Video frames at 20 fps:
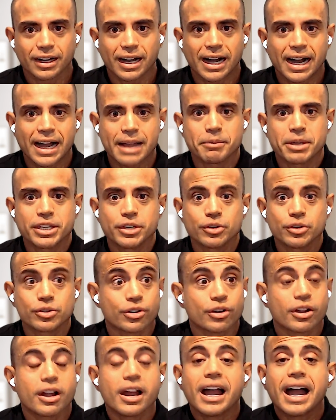I'm a
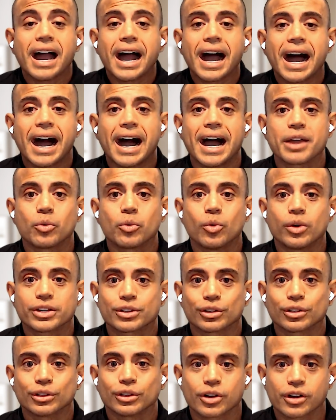user. I want
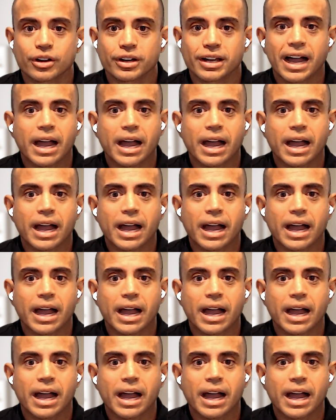to learn.